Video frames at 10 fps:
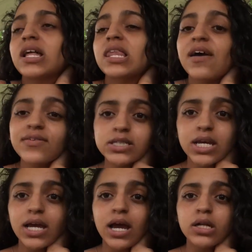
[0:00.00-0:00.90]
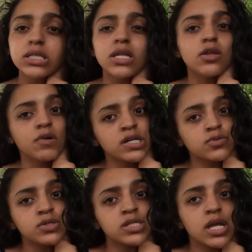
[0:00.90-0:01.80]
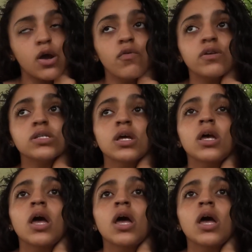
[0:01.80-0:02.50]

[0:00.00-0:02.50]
11 checkouts, and the rest were stayovers.